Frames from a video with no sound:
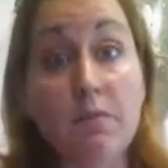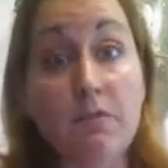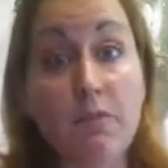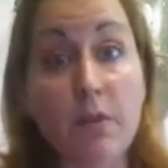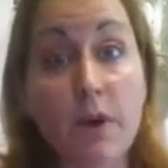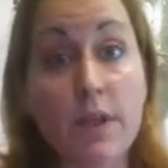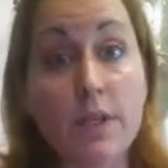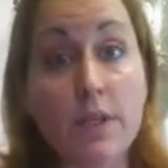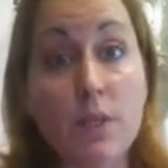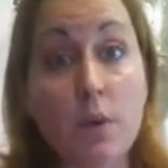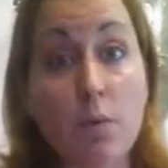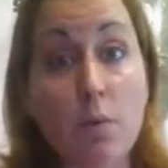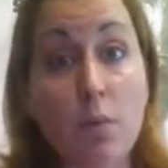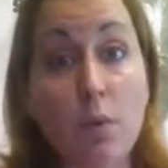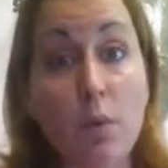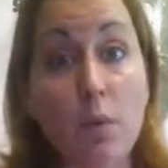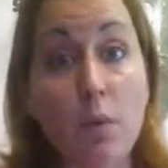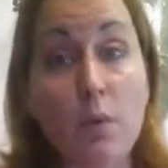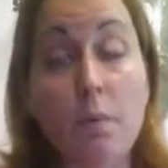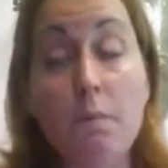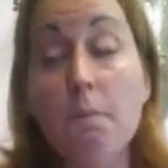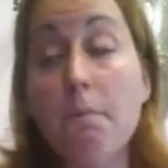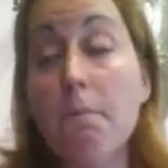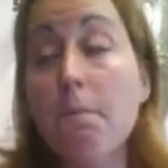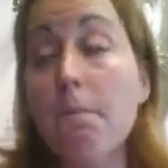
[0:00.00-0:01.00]
for
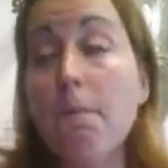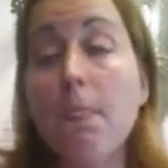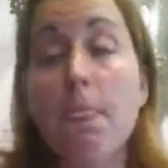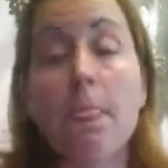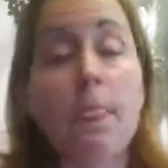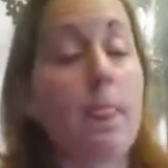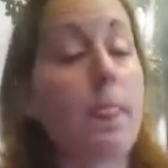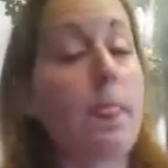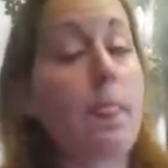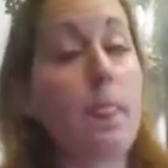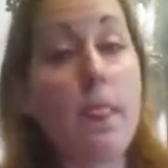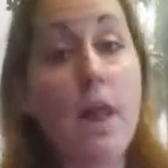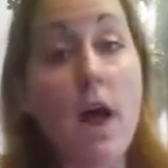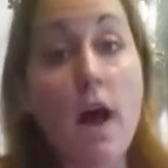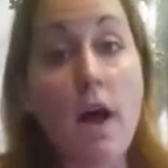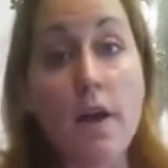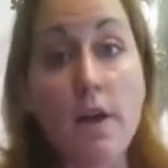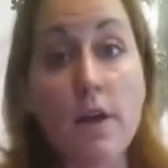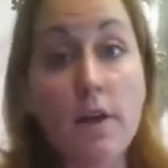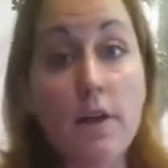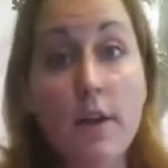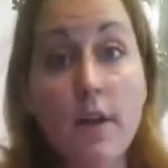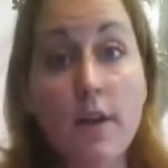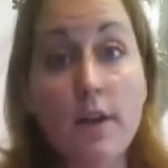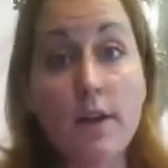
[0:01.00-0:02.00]
example? No,
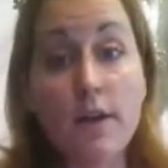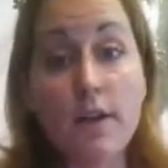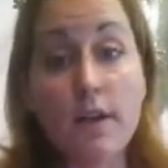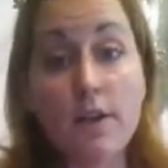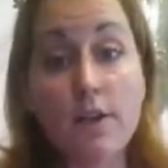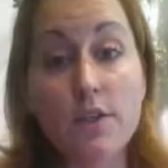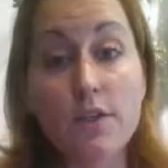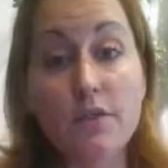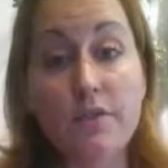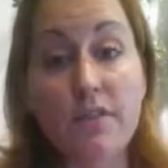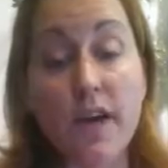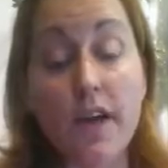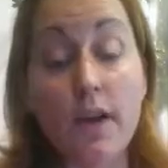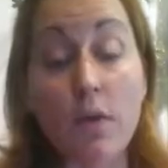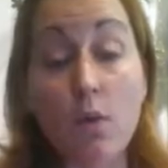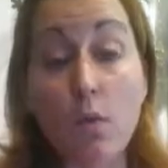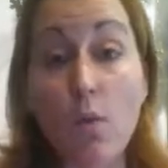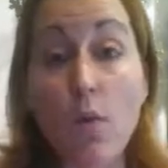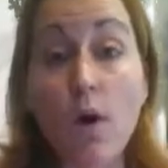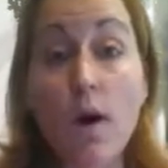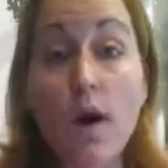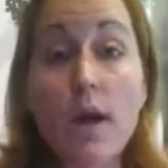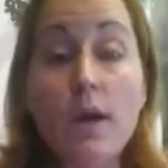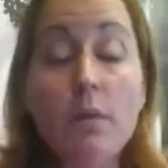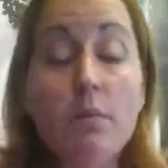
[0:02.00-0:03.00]
you're not going to do that.
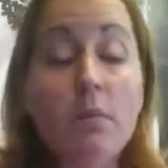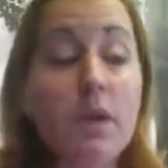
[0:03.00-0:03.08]
Why?